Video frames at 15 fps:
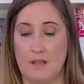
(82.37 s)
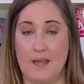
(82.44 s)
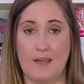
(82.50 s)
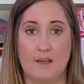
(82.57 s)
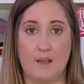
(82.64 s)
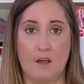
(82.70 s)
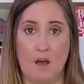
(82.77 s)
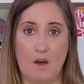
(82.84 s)

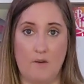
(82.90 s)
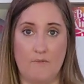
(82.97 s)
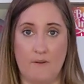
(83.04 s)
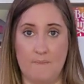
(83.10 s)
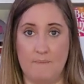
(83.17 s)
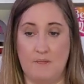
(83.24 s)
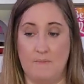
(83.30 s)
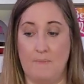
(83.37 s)
like
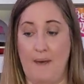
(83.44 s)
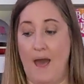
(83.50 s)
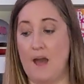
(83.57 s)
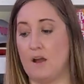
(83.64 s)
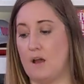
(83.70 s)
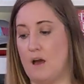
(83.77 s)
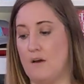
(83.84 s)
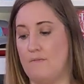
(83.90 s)
from the
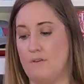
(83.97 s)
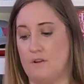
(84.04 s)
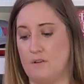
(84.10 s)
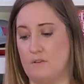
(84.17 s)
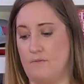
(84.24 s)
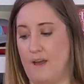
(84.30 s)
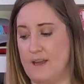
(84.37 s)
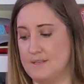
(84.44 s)
back of
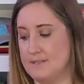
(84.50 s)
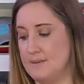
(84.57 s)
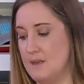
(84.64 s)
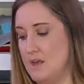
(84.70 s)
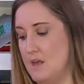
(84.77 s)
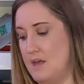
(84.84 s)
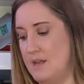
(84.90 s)
your device.